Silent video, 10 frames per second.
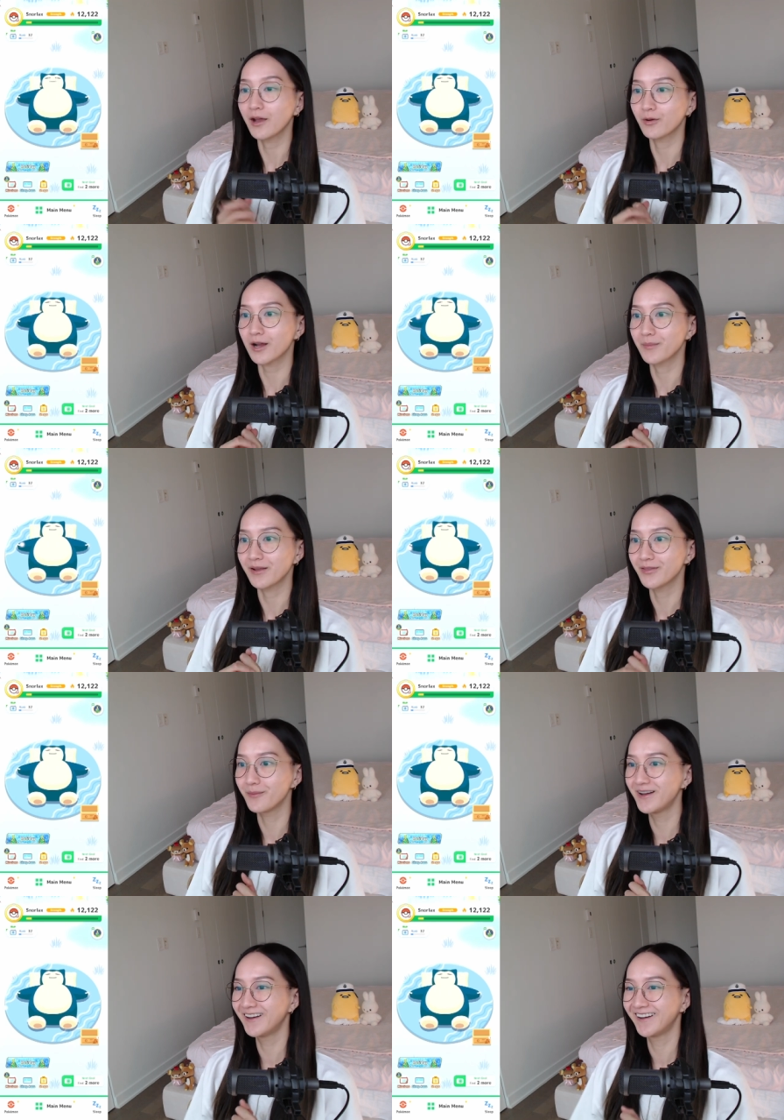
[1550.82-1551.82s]
cracked my thumb.
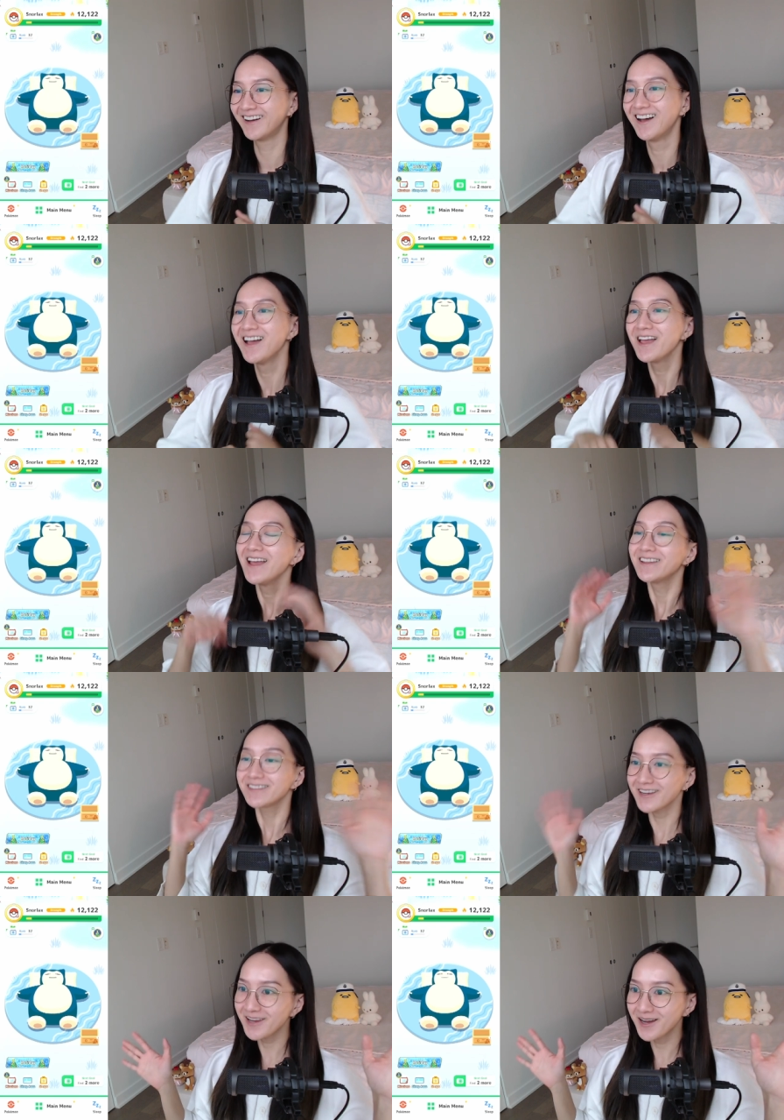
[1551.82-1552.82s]
Take
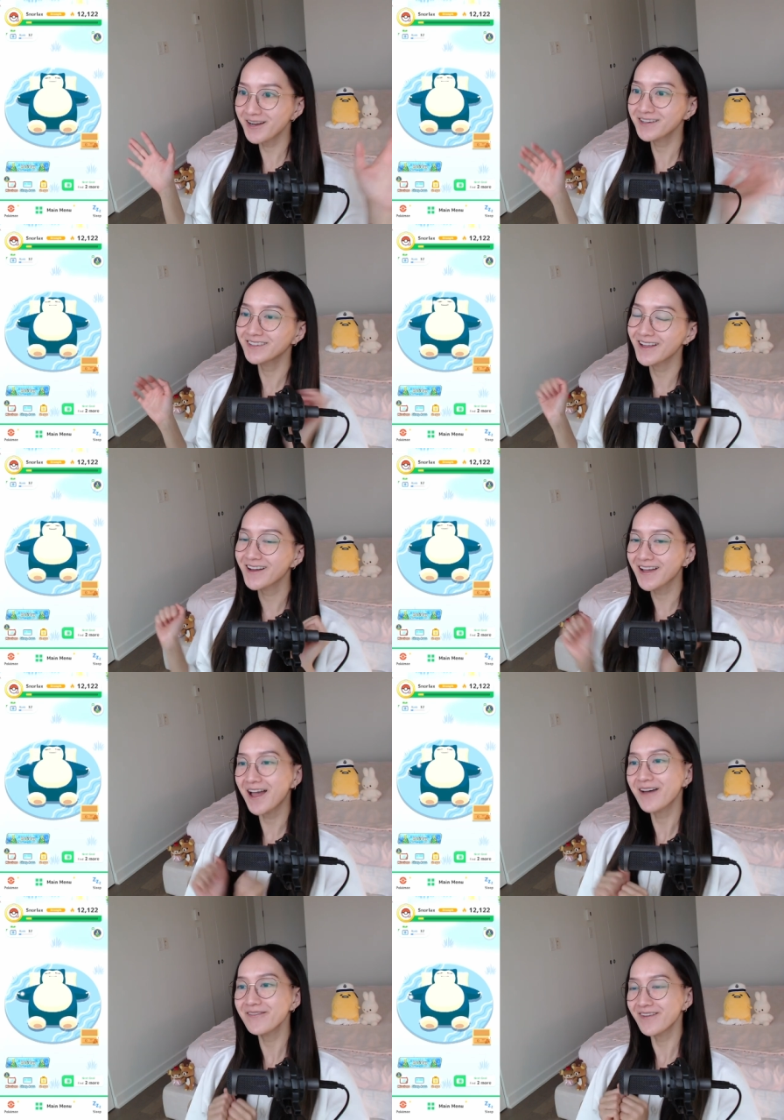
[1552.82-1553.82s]
care, good luck, have
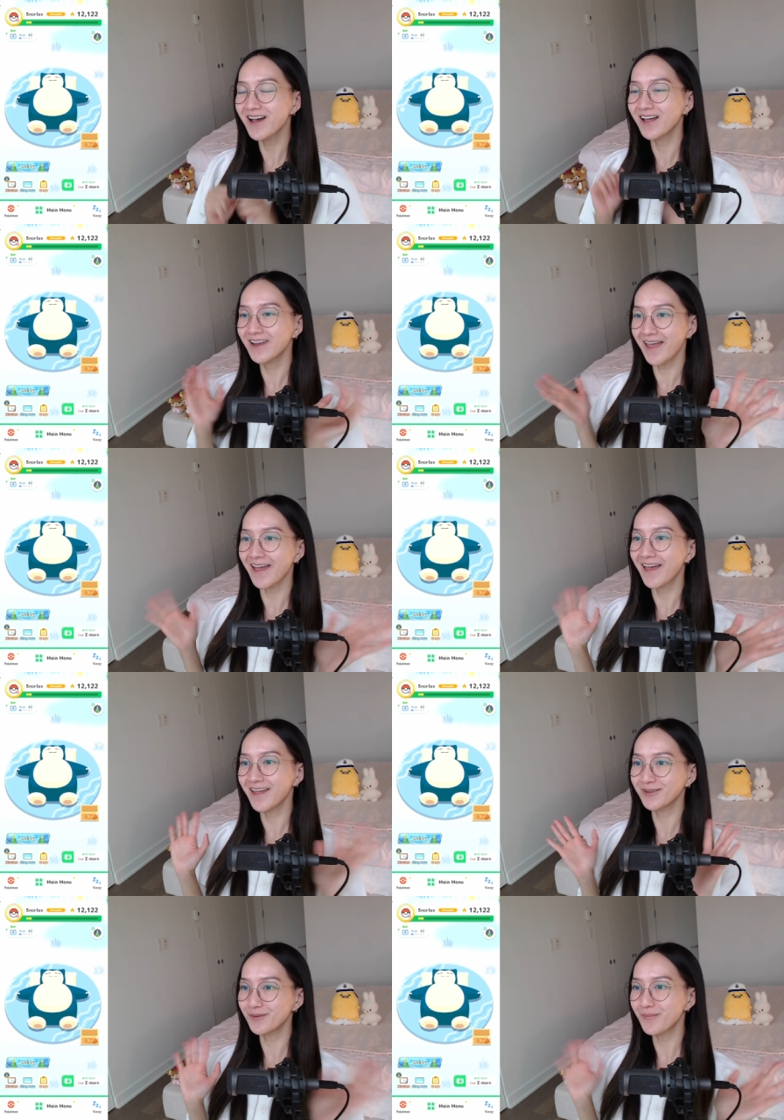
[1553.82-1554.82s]
fun, and
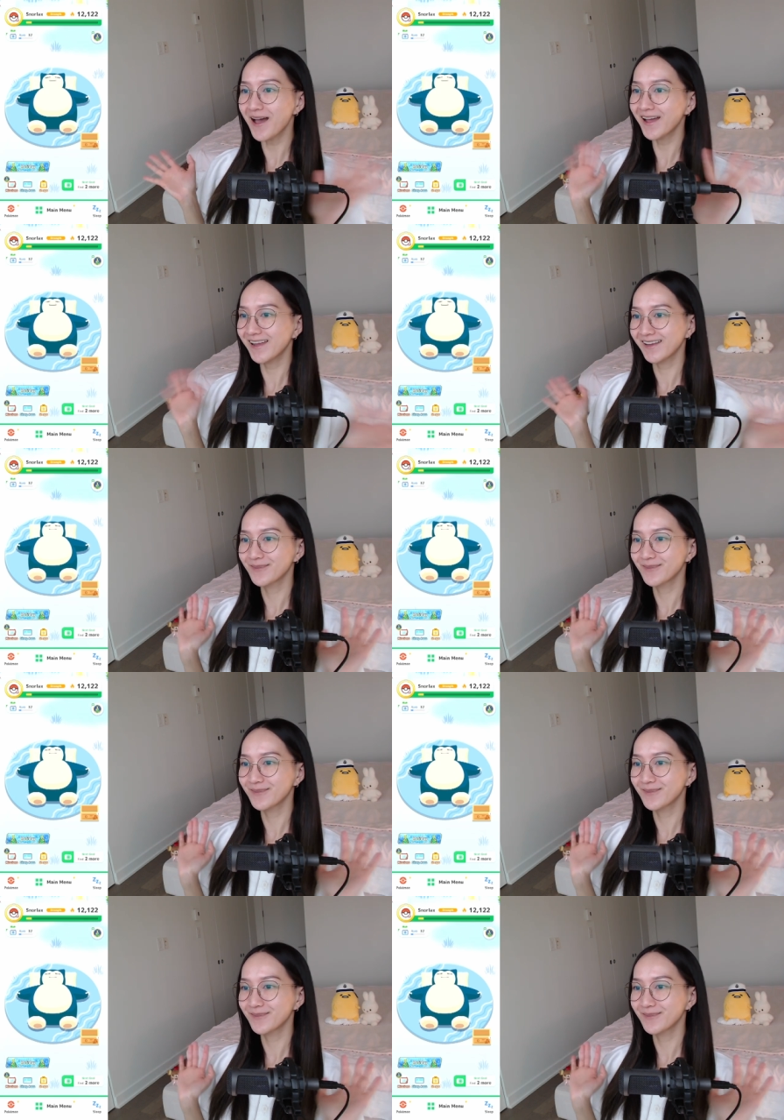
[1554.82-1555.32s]
goodbye.